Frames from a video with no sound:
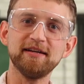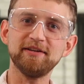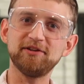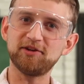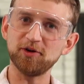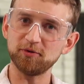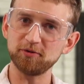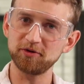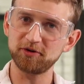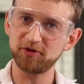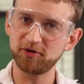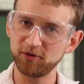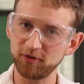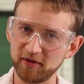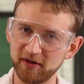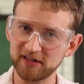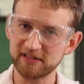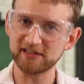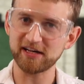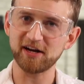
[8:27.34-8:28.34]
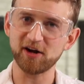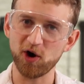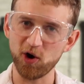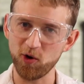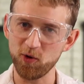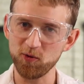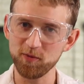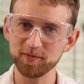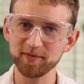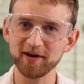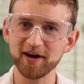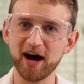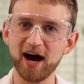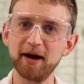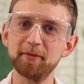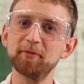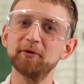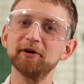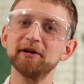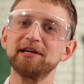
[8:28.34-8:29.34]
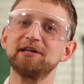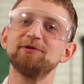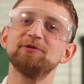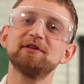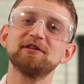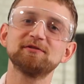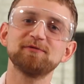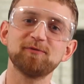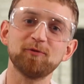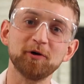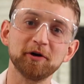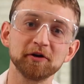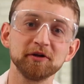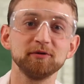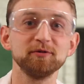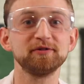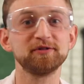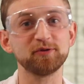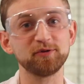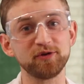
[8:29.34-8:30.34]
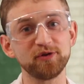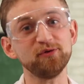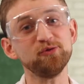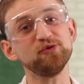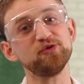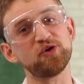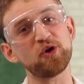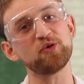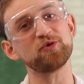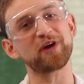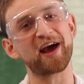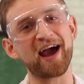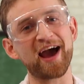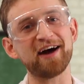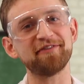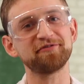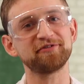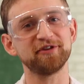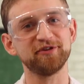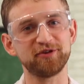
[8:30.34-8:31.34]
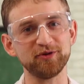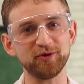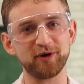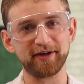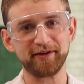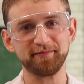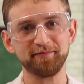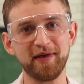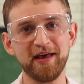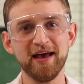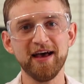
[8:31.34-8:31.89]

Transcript: Don't do this at home. I'm going to do this for you so you don't have to do it.